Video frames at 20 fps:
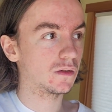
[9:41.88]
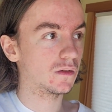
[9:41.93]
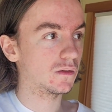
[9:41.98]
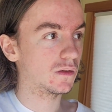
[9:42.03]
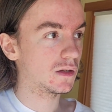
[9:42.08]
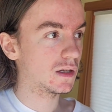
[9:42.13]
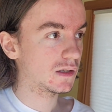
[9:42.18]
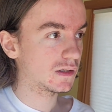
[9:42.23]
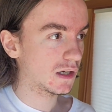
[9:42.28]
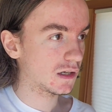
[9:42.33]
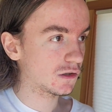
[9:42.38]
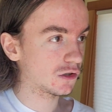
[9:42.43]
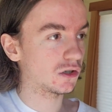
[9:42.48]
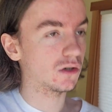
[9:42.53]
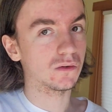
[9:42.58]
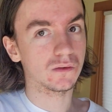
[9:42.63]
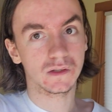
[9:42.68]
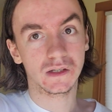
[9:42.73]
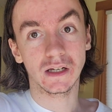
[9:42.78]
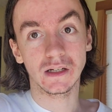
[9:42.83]
these
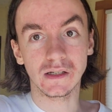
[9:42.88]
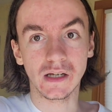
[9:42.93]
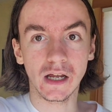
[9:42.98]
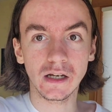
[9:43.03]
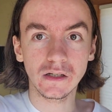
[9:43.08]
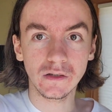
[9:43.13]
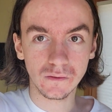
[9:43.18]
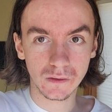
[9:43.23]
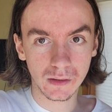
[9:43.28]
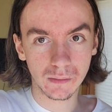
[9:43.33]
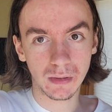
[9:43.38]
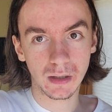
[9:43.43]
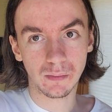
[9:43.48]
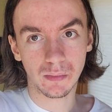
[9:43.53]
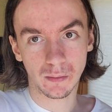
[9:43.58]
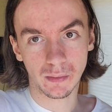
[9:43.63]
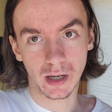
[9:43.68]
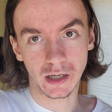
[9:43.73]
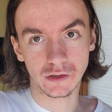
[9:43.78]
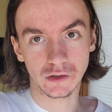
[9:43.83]
issues continue to be
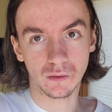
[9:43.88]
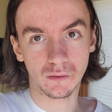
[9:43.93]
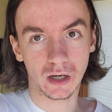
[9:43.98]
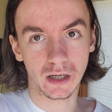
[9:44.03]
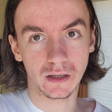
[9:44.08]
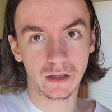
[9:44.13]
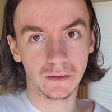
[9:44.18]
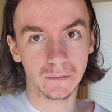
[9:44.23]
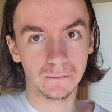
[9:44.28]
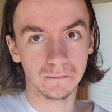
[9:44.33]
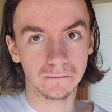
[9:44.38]
perpetuated.